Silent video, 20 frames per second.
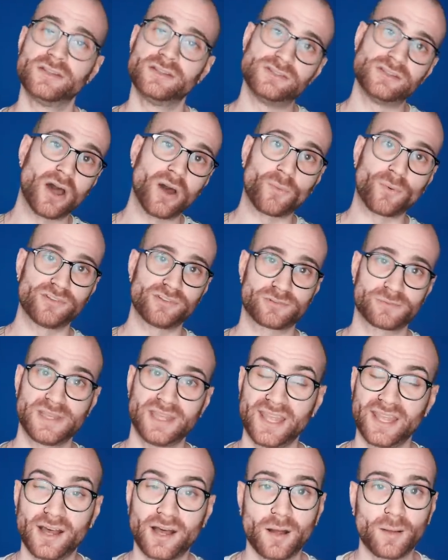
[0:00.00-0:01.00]
no one's
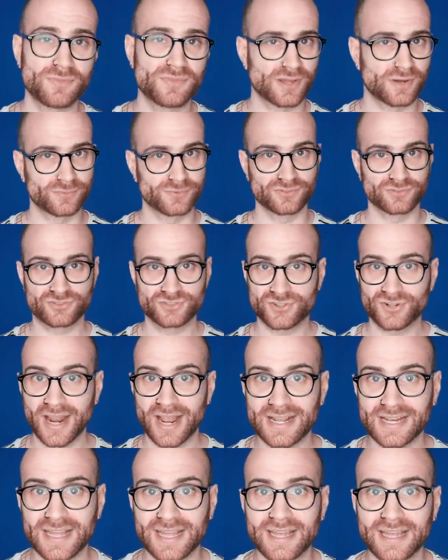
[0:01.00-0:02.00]
meeting up, no one's
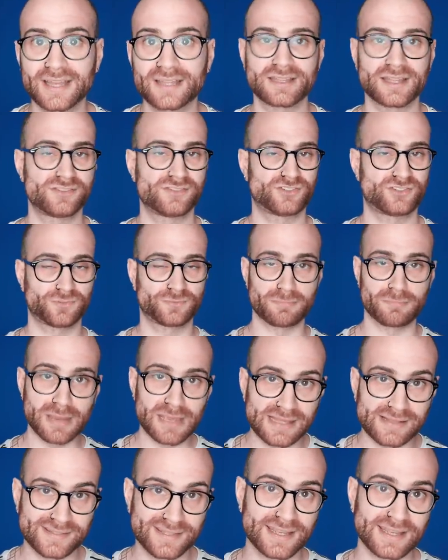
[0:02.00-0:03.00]
training, there's just
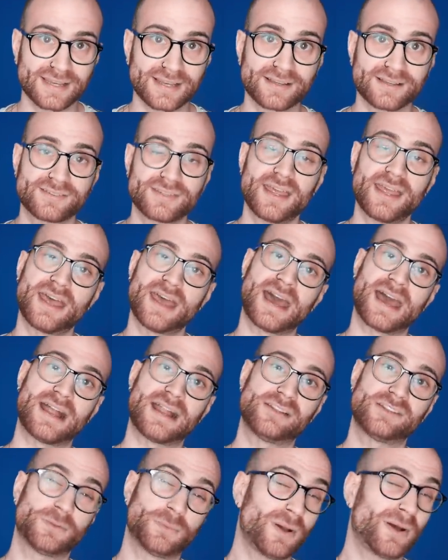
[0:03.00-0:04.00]
meetings,
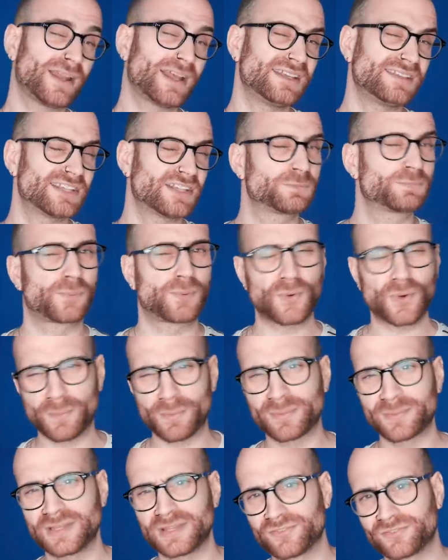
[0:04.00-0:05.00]
and to be honest, that's
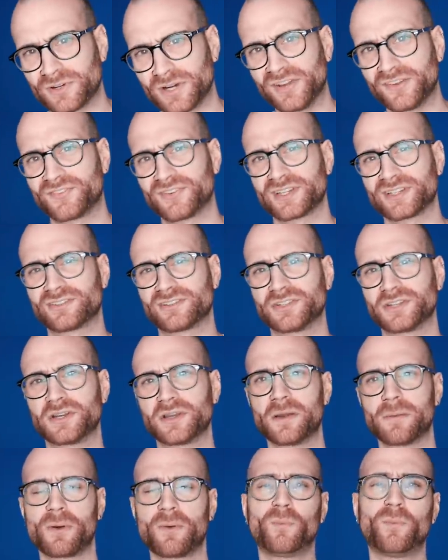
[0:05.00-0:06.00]
probably the right thing to
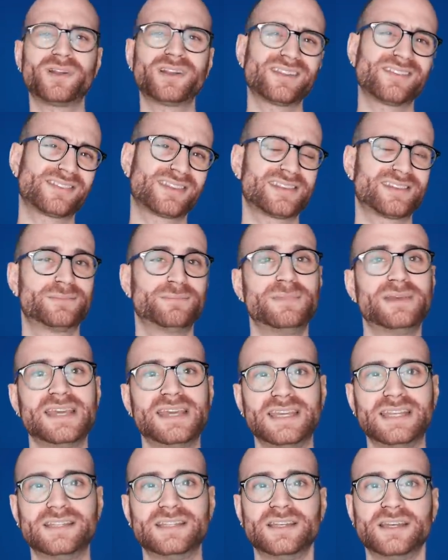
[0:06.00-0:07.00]
do. But what does this
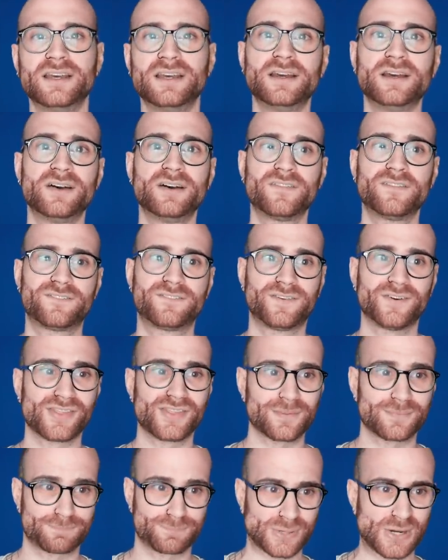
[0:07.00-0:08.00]
mean for
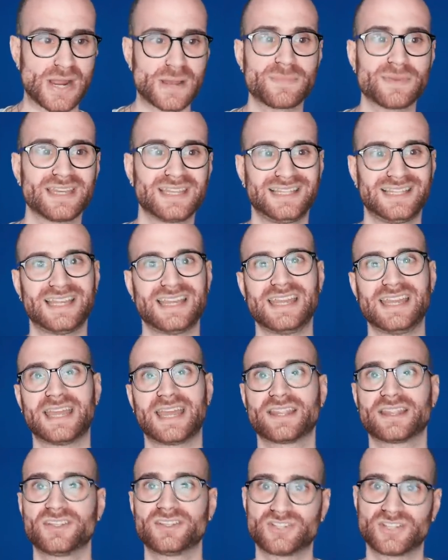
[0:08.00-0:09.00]
the Premier
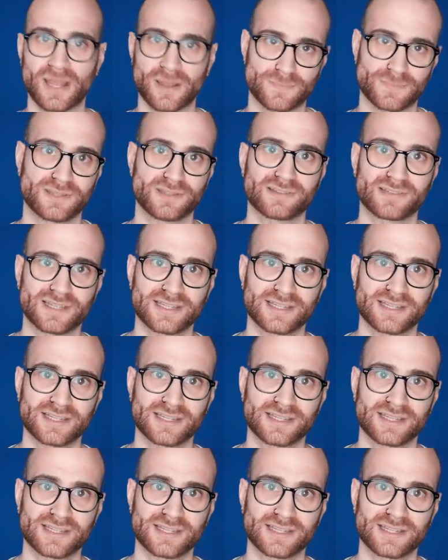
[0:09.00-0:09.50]
League and the Champions